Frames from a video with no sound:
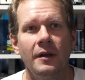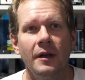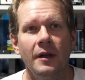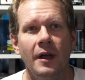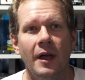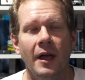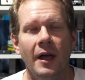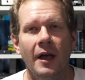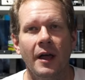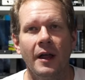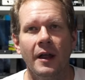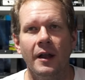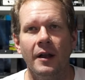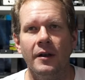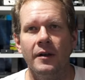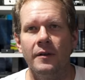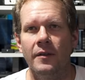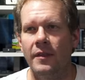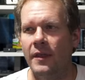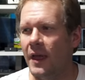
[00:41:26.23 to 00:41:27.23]

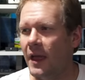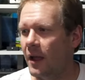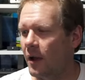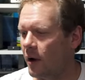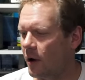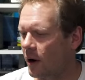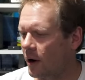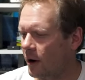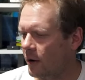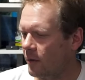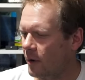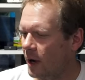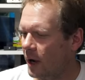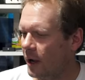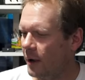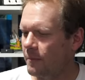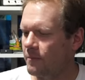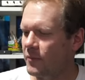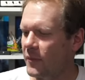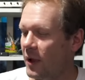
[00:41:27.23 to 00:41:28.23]
And they are
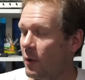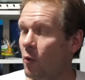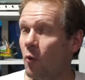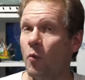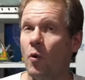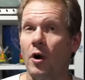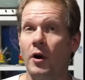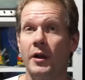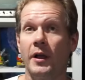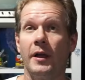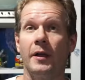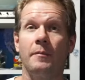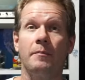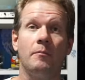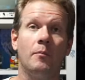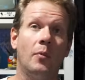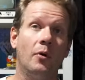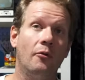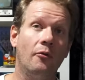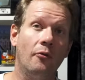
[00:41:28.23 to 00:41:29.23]
uh, they were working
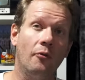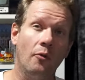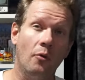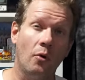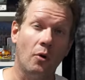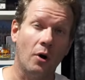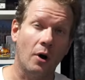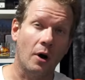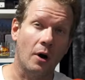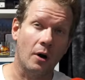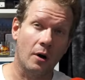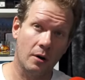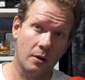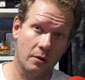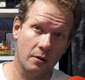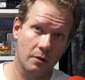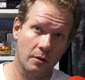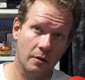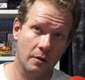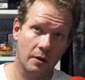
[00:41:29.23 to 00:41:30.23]
before,
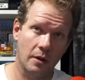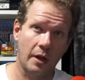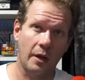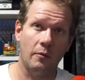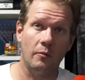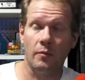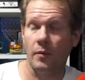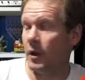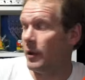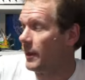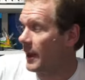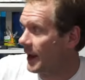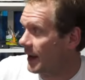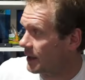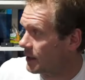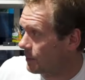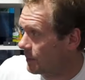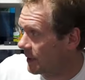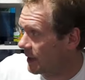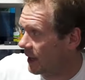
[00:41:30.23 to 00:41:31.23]
and, and like at
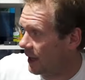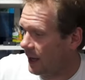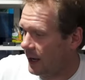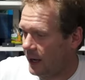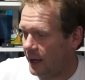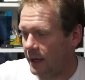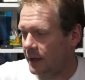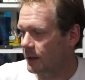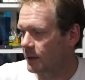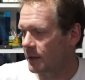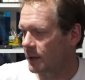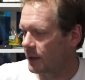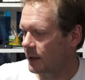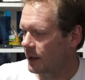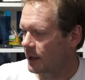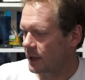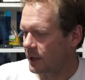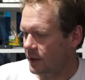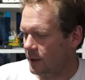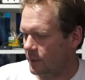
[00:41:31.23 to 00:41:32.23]
the beginning,
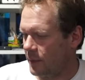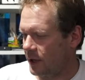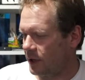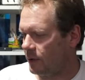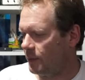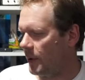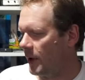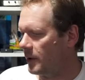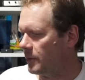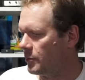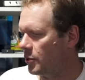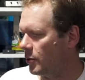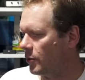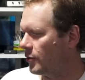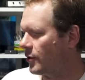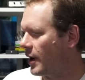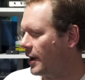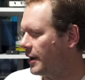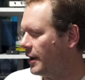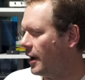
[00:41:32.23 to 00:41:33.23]
the menu button pulled
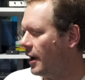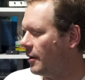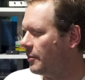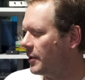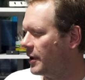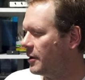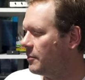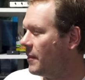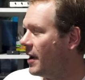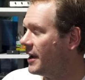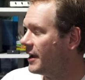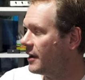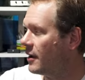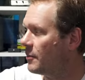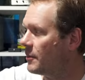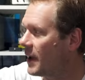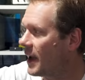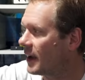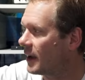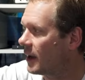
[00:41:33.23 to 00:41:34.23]
right up, and it might
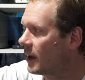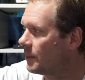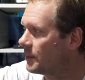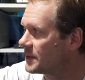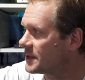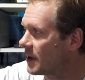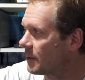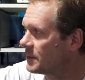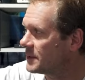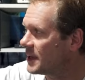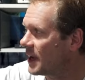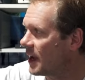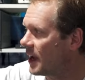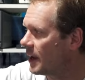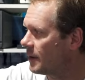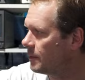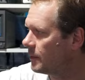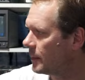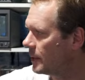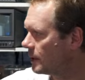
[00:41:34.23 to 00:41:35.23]
come back up
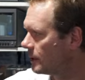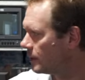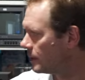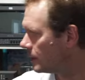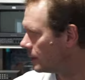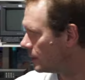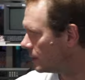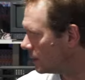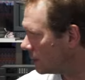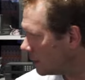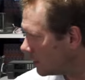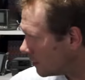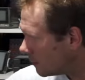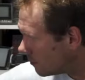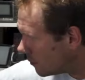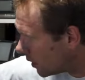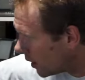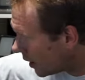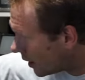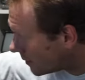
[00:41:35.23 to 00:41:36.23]
sometime,
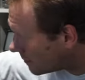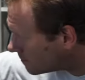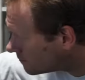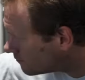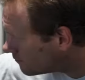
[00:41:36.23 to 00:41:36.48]
but